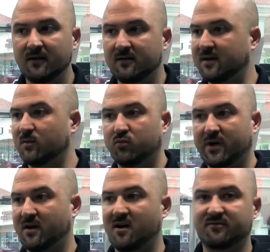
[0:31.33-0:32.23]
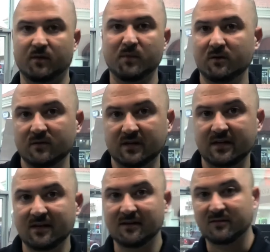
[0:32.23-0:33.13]
It can break off in the middle of the
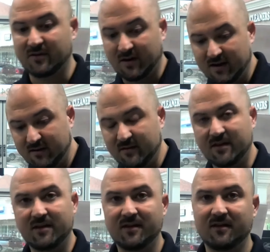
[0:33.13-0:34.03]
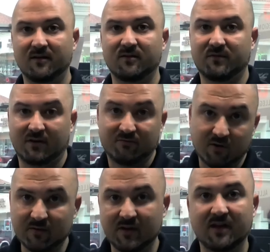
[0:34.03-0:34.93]
key, on the very end of the key, on the very
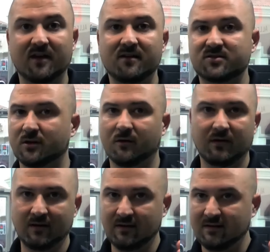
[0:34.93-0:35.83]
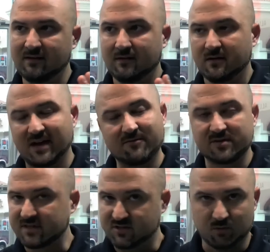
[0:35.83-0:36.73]
front of the key. So every
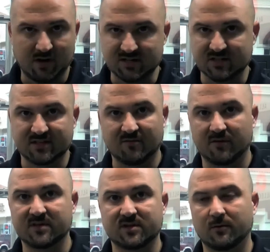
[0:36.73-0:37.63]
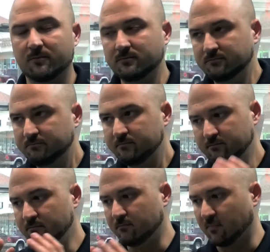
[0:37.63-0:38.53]
situation is different. So
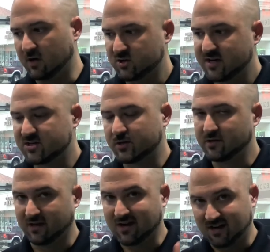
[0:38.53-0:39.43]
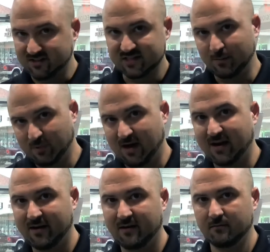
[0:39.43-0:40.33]
I'll try to show you the concept
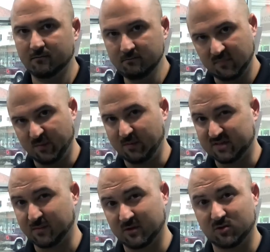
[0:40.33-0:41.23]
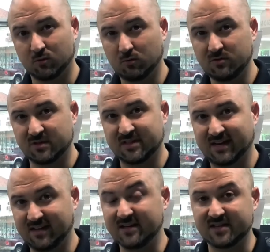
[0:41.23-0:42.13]
behind it and maybe some of the tools and
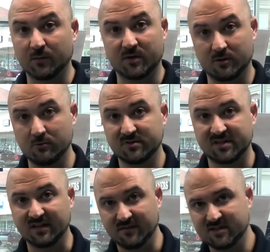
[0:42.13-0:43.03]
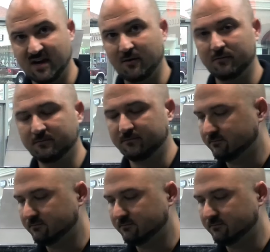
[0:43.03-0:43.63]
techniques that we use to get these out.